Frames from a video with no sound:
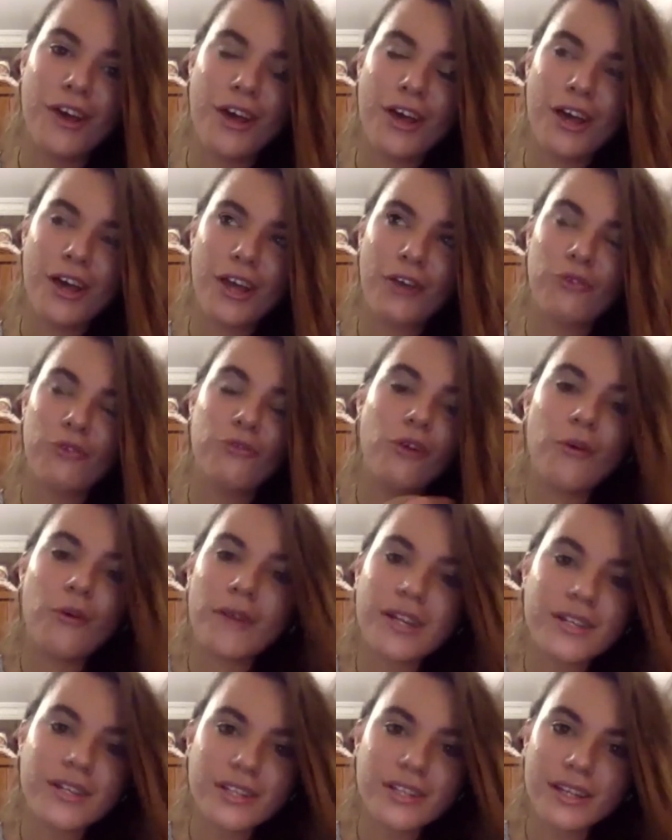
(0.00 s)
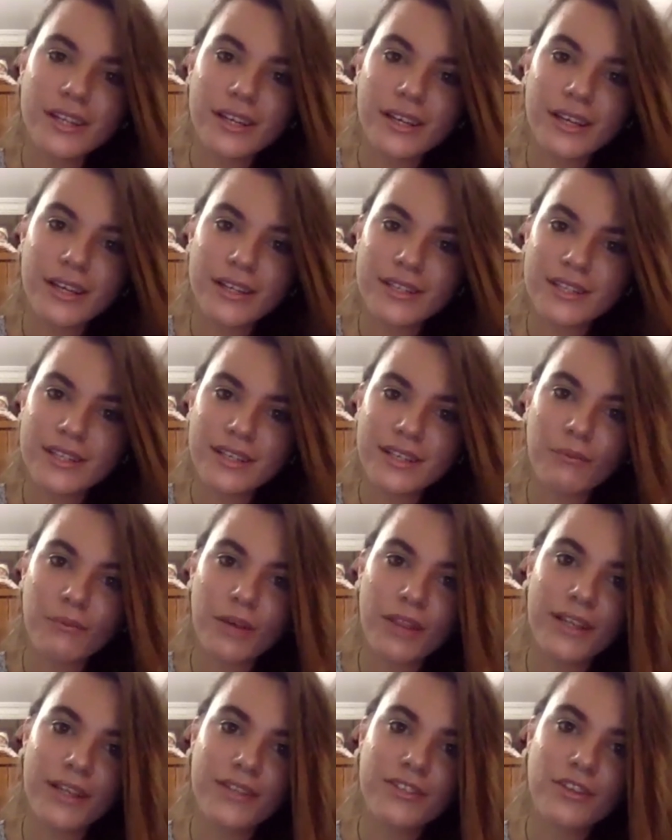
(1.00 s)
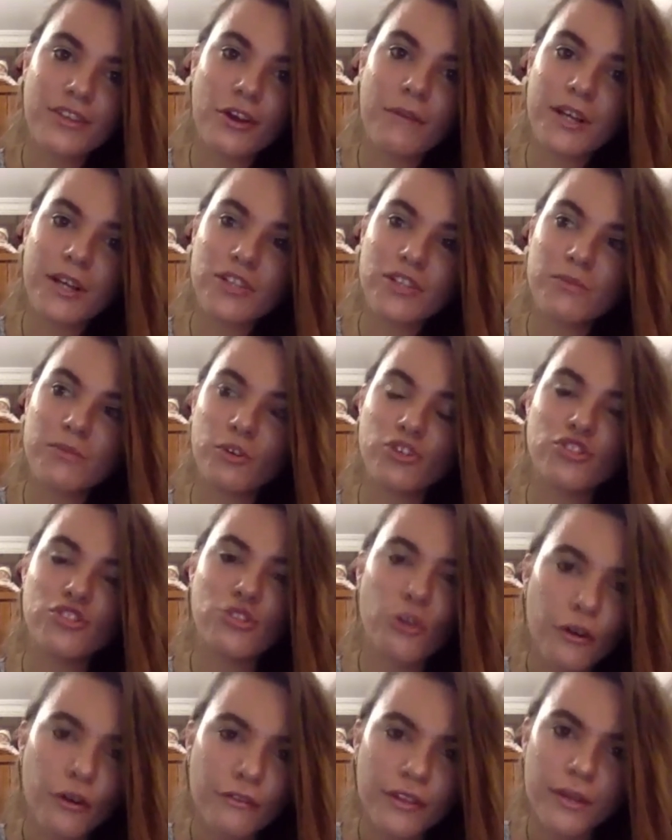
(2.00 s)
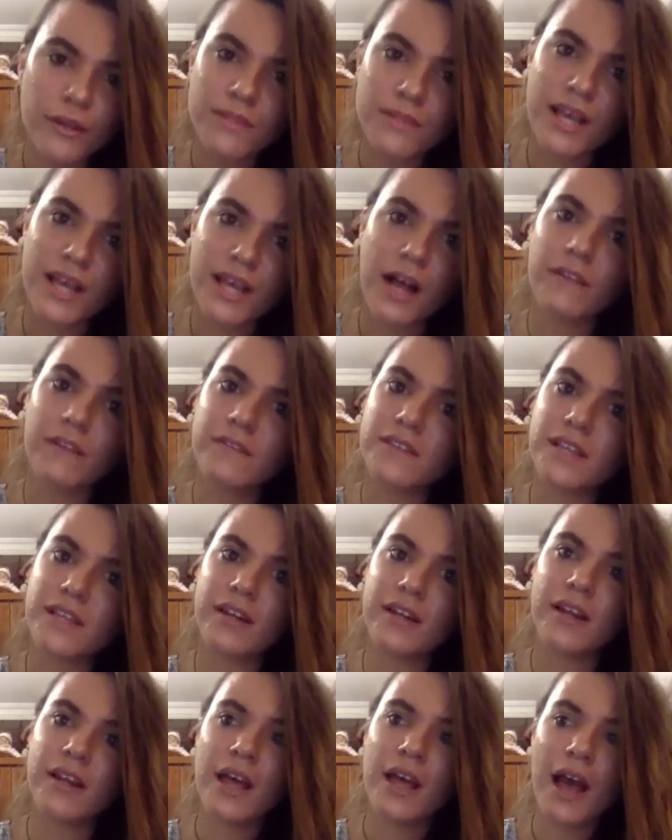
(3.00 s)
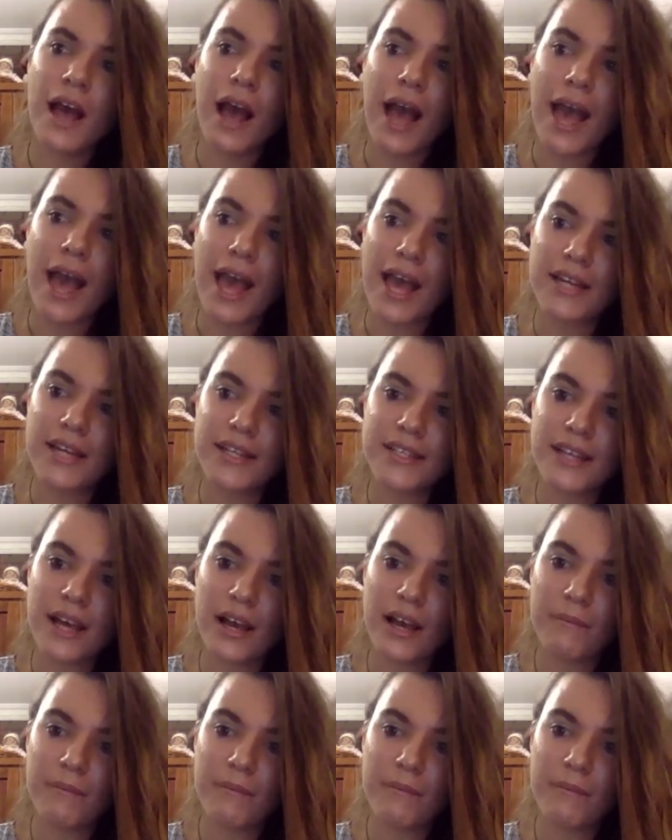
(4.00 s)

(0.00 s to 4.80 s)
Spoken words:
grow into someone that's so much more sure of themselves and